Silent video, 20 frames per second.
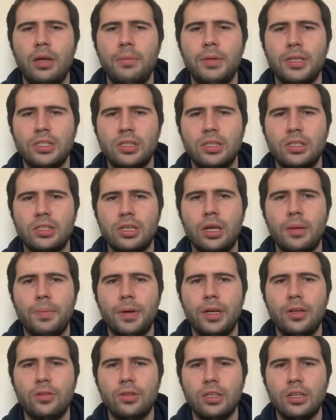I messed this up.
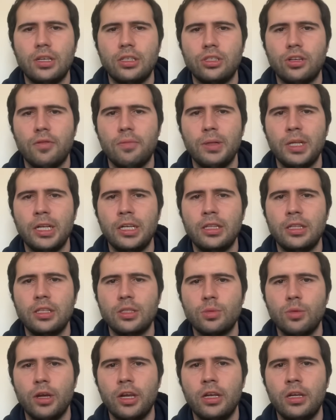I don't think I should have played it
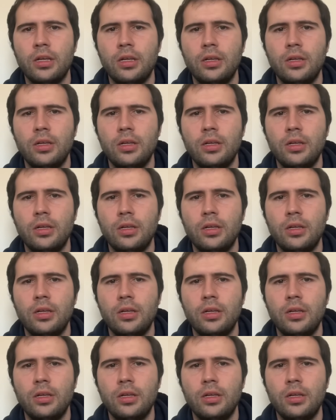this way.